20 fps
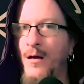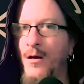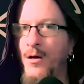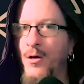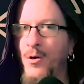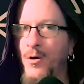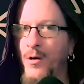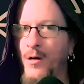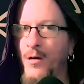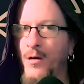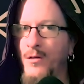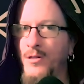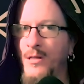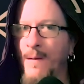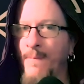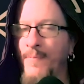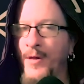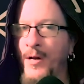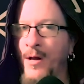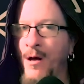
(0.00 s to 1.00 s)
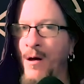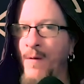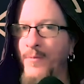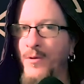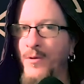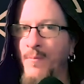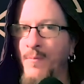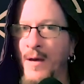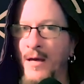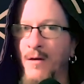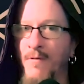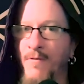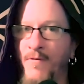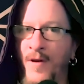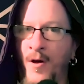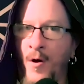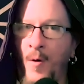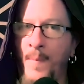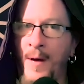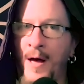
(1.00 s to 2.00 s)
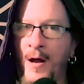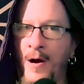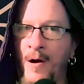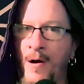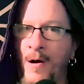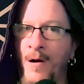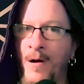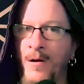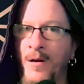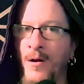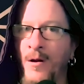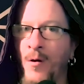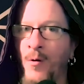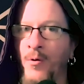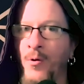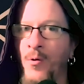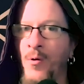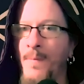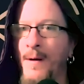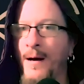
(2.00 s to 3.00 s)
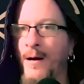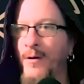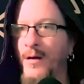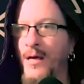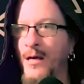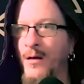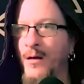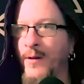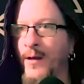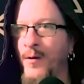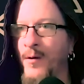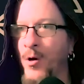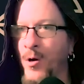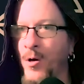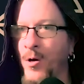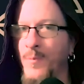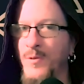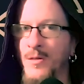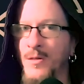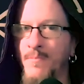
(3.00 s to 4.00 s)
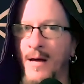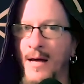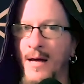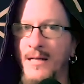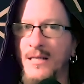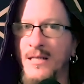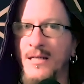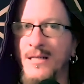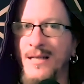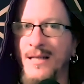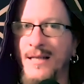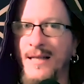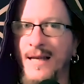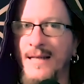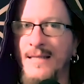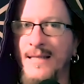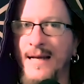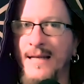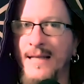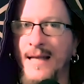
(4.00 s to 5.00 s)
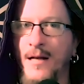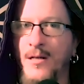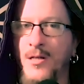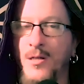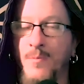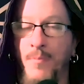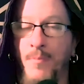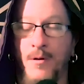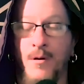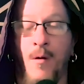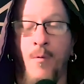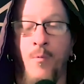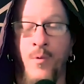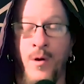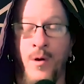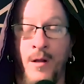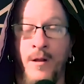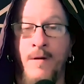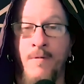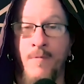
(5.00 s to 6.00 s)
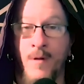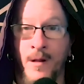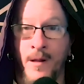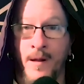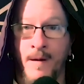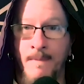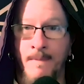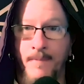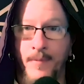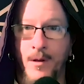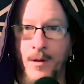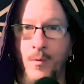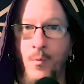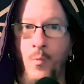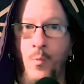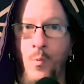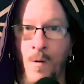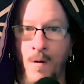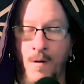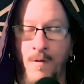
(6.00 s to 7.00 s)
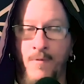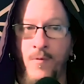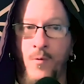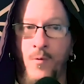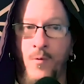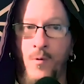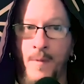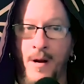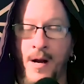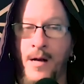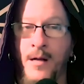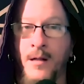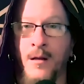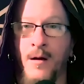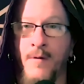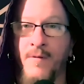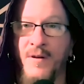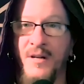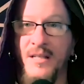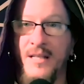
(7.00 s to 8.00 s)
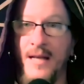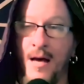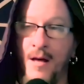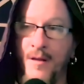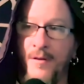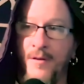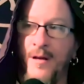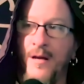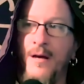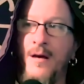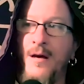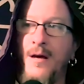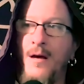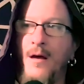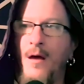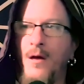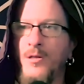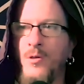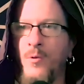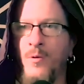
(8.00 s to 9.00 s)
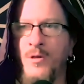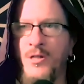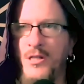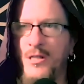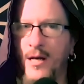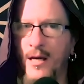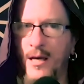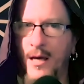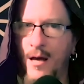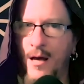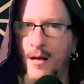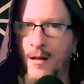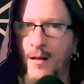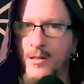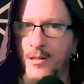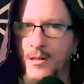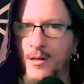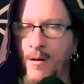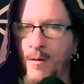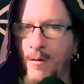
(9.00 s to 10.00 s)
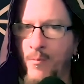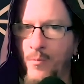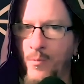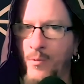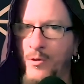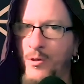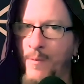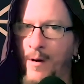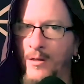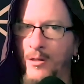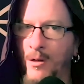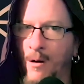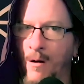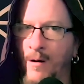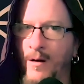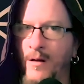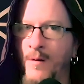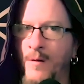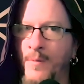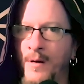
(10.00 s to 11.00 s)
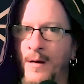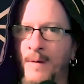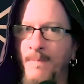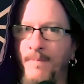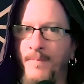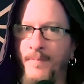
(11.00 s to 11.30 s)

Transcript: cook something up to make you feel better, you know, knew about healing herbs and medicines and things like that. Just, but a really, really wonderful woman, and I love her to death. So when she's like, yeah, let's, you know, would you mind talking a bit,